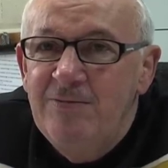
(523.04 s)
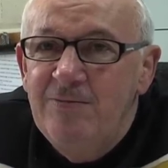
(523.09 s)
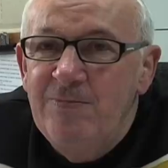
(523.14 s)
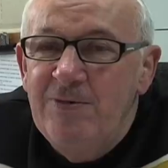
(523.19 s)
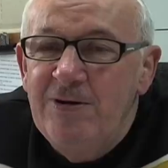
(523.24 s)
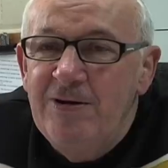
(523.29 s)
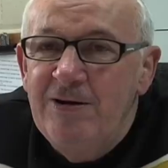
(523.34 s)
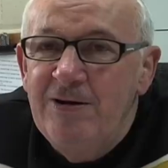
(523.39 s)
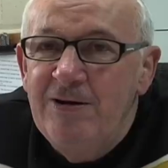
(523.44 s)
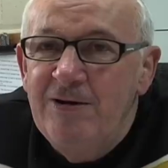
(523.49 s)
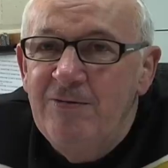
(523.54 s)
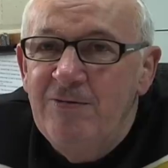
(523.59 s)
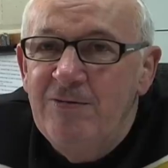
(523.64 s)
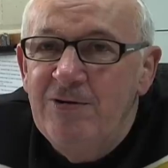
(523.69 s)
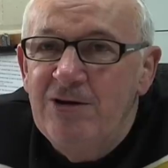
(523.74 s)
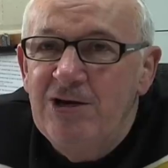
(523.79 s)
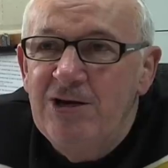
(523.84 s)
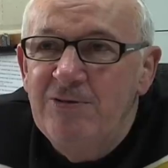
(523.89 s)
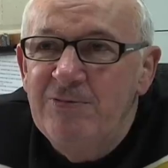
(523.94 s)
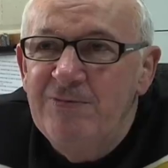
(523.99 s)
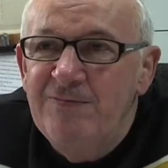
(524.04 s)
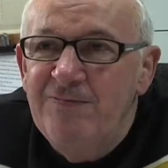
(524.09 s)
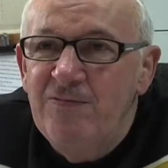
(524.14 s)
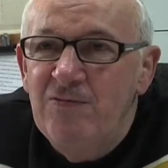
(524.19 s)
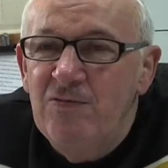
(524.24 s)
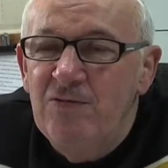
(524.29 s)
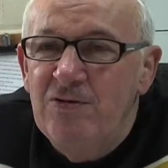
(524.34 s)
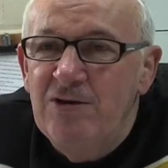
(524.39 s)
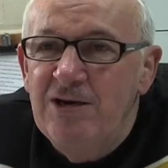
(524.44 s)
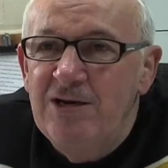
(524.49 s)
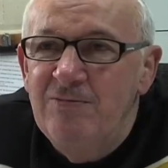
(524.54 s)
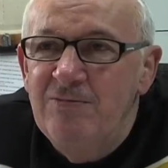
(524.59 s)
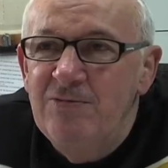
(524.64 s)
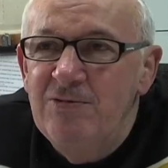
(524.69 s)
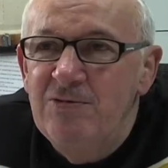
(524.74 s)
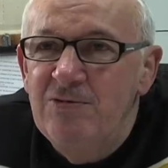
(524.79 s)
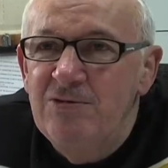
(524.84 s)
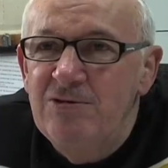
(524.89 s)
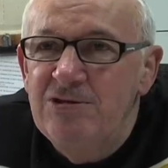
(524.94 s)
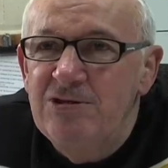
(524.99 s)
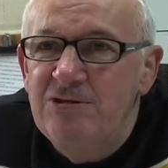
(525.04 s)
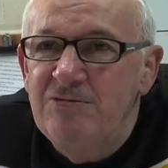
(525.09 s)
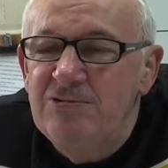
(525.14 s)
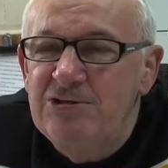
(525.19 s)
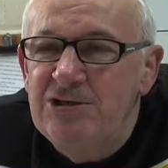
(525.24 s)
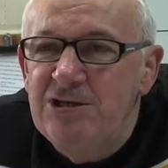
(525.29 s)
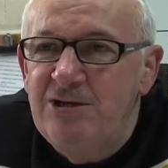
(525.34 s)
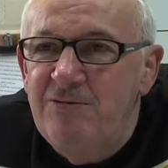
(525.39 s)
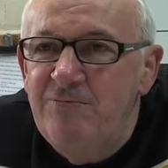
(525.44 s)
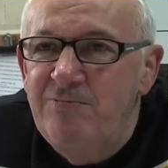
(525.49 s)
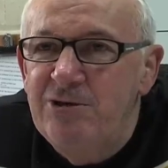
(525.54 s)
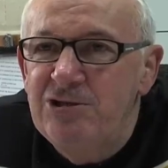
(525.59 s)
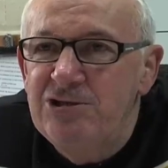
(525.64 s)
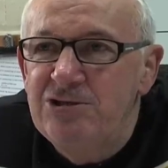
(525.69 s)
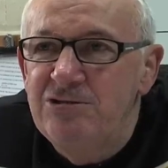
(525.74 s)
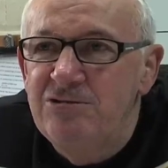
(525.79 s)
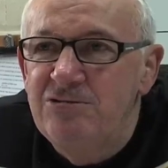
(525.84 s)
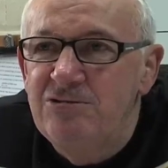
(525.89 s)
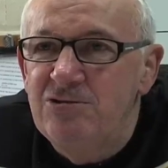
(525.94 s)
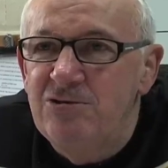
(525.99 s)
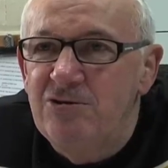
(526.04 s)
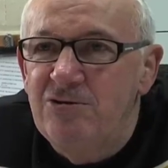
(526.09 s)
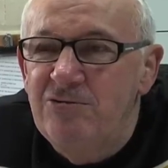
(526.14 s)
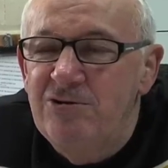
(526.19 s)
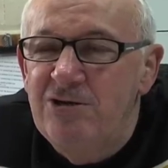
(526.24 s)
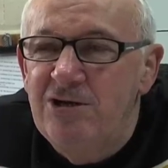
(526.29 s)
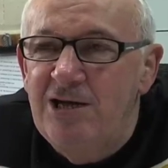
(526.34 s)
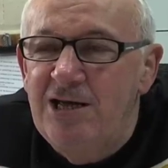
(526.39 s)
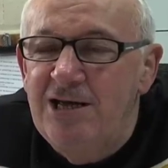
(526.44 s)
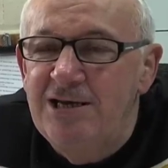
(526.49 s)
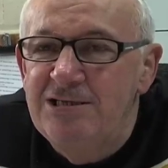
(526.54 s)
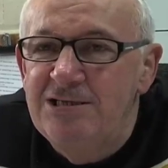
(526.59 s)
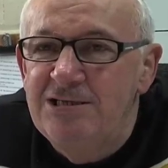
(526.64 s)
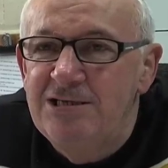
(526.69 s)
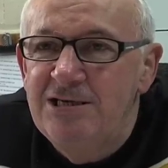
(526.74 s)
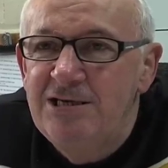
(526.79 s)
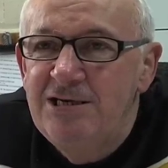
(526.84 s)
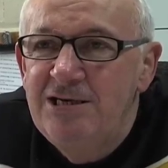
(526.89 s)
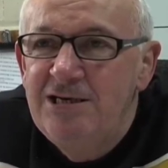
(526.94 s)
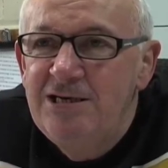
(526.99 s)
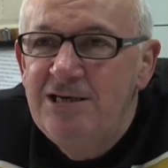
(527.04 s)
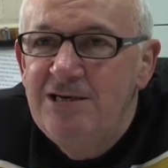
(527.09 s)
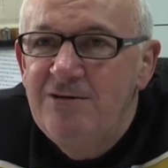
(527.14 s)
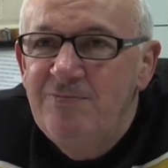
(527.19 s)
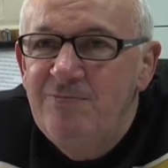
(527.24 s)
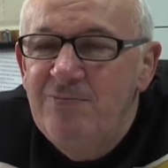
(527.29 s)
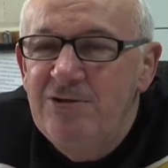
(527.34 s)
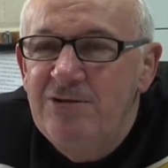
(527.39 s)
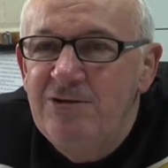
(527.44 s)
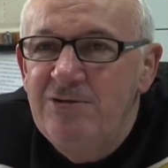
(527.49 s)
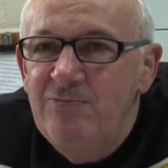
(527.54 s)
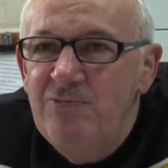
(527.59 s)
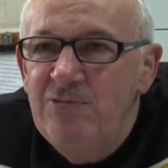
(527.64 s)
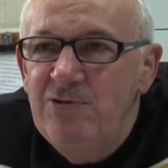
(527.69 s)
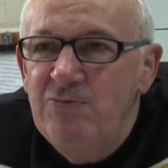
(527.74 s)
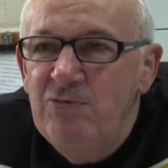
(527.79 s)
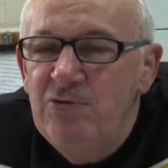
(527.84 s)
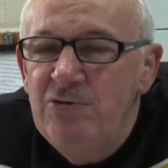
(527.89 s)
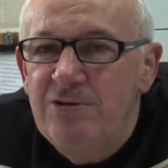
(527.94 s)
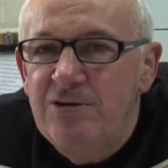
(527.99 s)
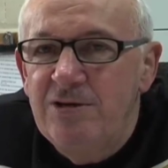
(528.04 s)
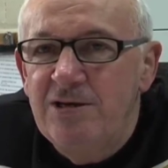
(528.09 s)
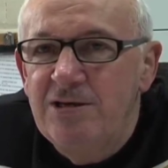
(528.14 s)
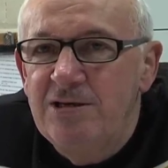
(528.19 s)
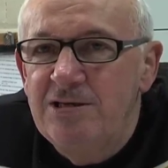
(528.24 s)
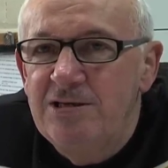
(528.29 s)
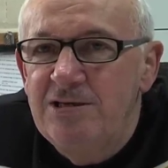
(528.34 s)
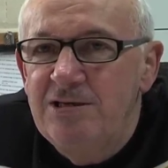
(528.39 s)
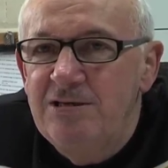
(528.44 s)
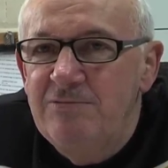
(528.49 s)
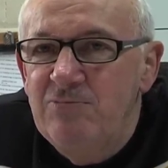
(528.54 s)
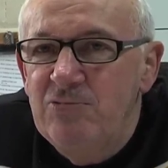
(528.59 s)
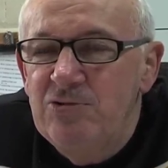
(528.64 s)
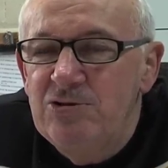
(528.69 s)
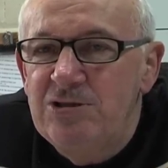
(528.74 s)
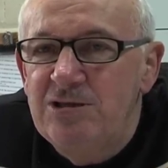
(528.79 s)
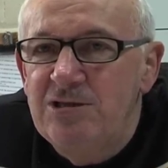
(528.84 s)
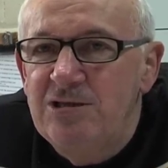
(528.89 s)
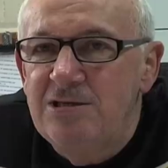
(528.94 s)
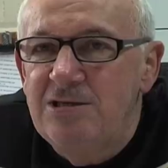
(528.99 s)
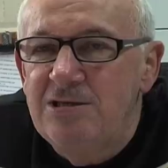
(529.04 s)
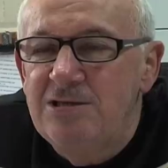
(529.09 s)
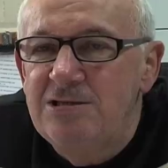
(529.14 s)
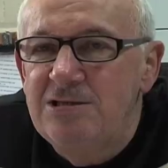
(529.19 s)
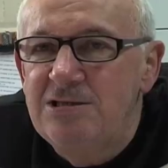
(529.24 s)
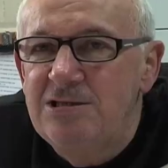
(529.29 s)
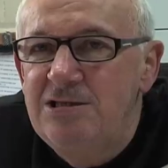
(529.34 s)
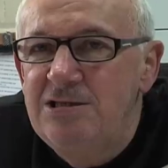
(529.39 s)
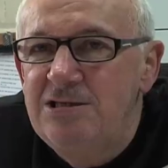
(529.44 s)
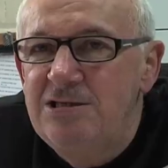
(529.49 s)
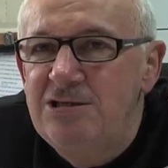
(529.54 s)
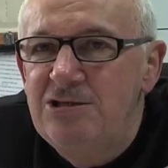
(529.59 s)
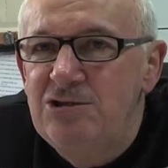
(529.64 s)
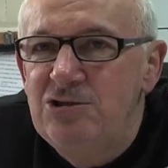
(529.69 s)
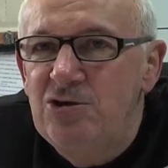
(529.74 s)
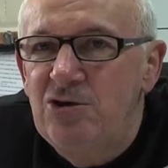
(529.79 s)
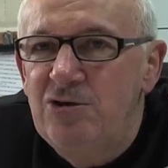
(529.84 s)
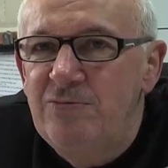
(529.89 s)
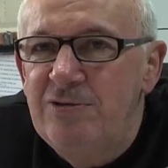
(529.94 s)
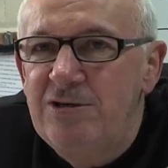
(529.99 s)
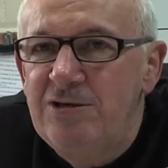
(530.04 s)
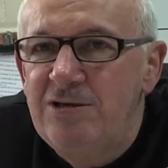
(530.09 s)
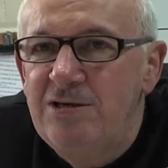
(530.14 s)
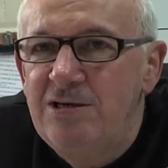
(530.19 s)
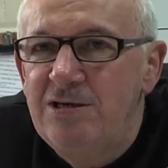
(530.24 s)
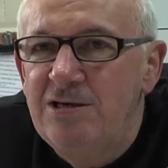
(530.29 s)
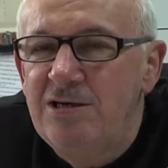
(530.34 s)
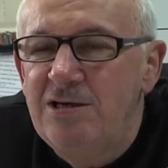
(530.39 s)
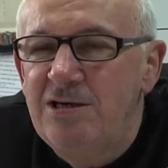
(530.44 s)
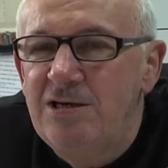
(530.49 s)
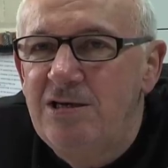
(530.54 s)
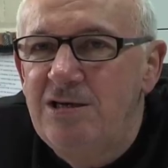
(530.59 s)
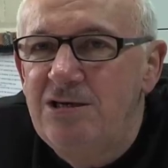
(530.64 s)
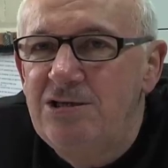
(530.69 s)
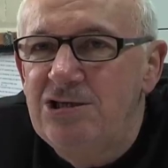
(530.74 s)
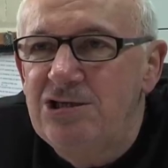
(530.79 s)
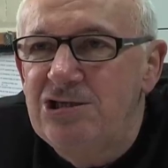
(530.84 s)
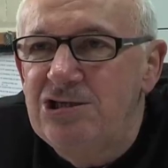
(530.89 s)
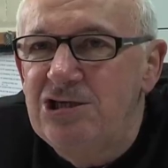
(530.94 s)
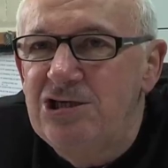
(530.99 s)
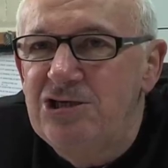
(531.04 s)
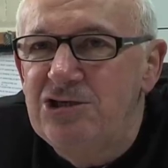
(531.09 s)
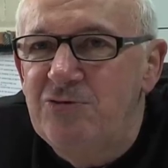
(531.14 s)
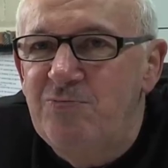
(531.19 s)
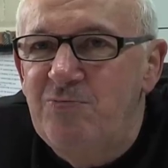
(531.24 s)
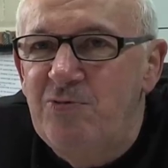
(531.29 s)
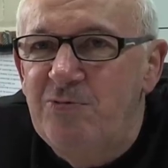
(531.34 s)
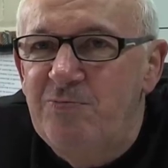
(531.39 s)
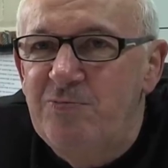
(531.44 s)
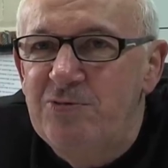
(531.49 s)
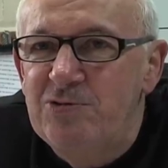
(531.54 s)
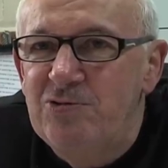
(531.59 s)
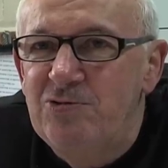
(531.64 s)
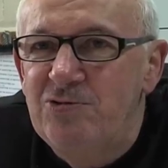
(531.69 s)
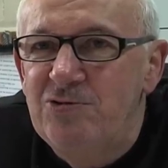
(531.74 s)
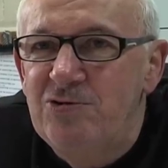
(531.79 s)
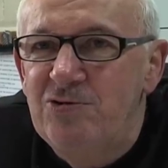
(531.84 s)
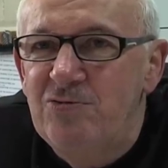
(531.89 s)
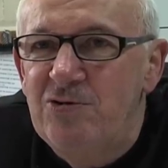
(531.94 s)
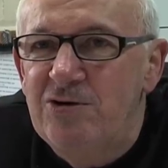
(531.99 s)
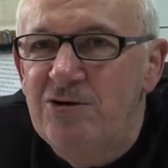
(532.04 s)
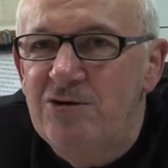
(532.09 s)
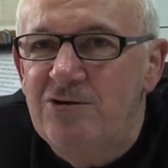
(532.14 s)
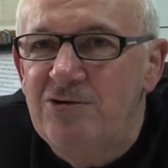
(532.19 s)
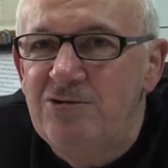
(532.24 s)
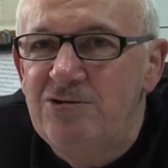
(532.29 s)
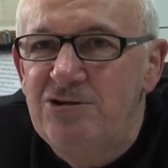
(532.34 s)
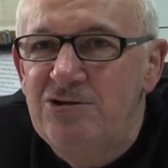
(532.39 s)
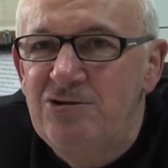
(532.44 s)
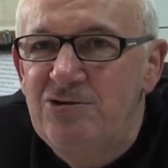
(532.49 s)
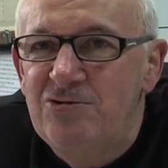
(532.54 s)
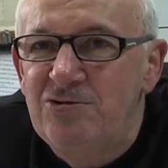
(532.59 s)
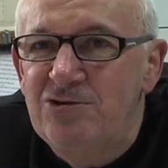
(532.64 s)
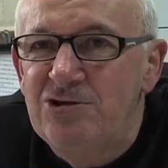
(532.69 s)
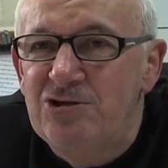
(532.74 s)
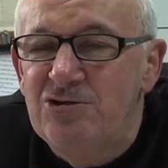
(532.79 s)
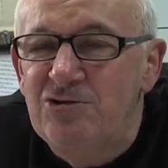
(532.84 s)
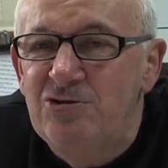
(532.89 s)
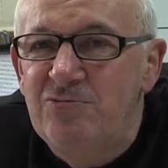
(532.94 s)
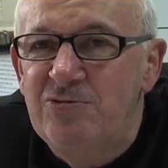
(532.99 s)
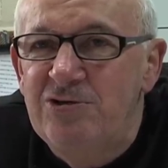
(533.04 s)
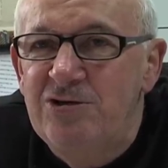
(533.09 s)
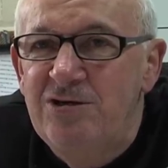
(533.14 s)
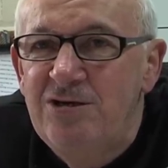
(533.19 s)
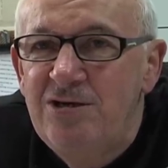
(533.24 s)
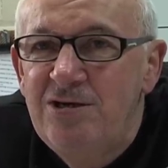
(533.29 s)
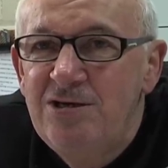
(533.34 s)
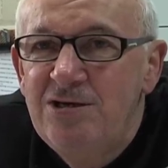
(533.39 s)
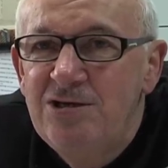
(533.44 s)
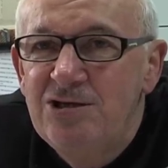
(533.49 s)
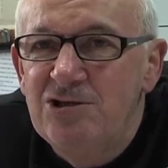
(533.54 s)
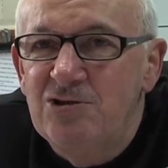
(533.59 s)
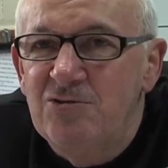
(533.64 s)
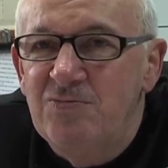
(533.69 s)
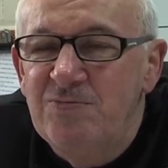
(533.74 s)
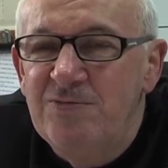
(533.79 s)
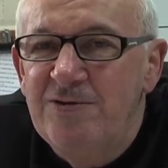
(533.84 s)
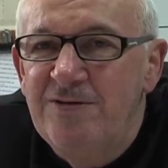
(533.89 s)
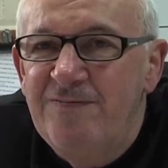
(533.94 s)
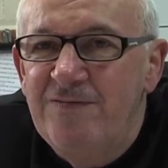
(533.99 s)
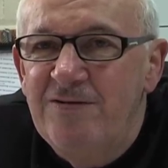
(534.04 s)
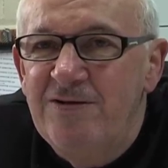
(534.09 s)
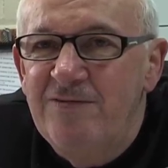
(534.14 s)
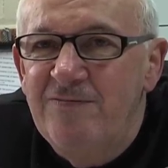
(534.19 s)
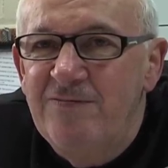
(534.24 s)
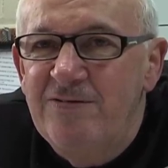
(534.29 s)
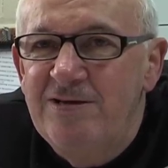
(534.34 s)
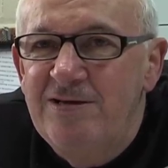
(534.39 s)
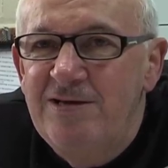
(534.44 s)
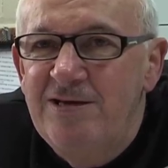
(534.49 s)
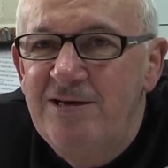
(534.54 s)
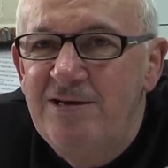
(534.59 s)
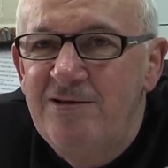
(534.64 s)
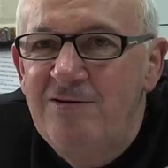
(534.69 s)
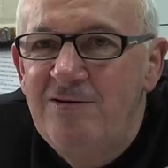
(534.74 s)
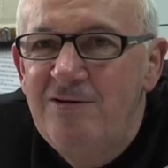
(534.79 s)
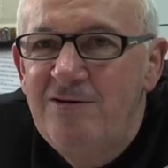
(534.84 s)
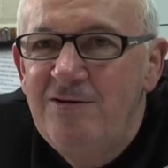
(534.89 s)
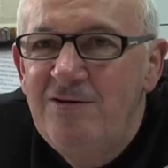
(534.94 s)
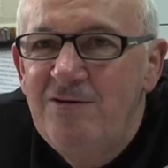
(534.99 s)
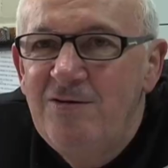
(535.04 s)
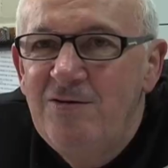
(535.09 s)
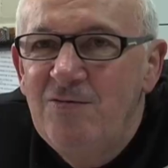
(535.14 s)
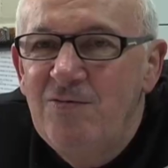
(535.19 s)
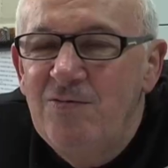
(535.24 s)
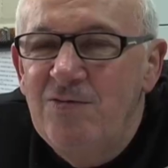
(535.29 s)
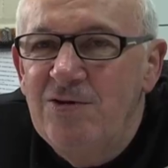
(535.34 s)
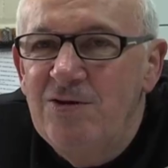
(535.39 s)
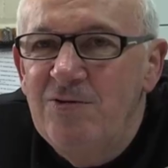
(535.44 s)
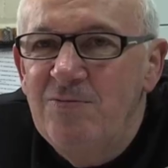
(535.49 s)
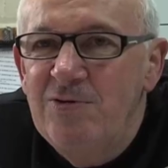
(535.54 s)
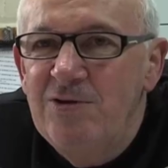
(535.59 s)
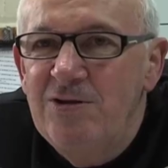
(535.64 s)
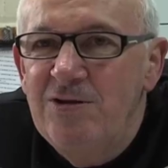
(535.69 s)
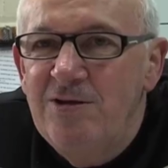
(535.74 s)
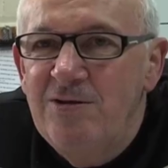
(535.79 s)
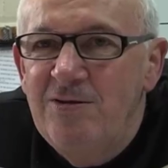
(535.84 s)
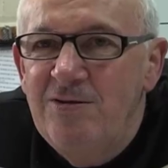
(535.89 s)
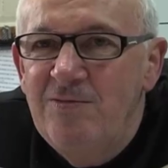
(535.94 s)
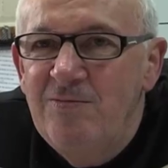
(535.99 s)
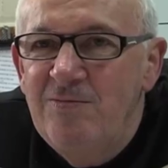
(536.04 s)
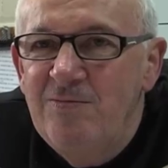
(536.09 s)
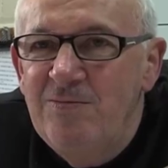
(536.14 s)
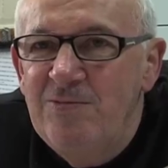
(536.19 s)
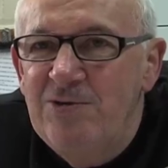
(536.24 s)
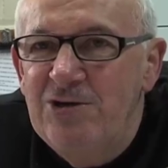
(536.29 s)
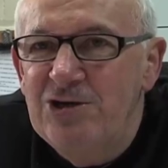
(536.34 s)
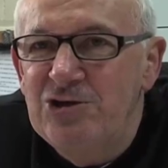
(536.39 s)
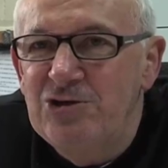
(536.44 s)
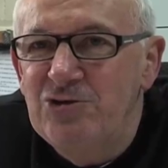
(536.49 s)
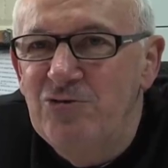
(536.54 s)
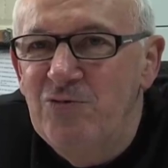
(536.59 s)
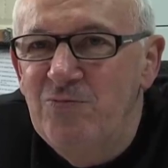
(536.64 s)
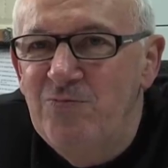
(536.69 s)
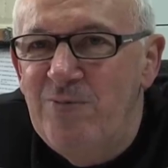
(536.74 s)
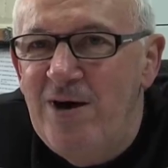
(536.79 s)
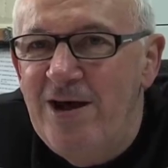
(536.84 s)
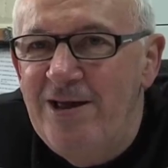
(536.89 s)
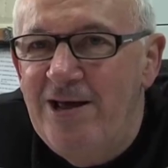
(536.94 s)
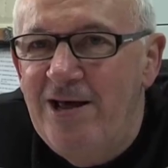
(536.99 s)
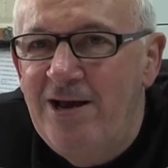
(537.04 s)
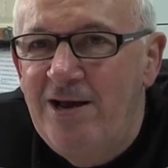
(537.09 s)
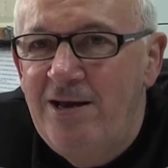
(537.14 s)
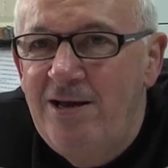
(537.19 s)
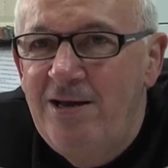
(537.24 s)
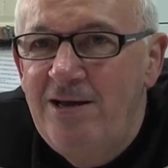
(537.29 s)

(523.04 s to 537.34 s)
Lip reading: But when I come in full-time, you know, it was an ambition sort of realised. But the most thing it does is give you enjoyment. It gives you a sense of purpose going to work, because you know it's going to be something different every day, whether it be the dressing room banter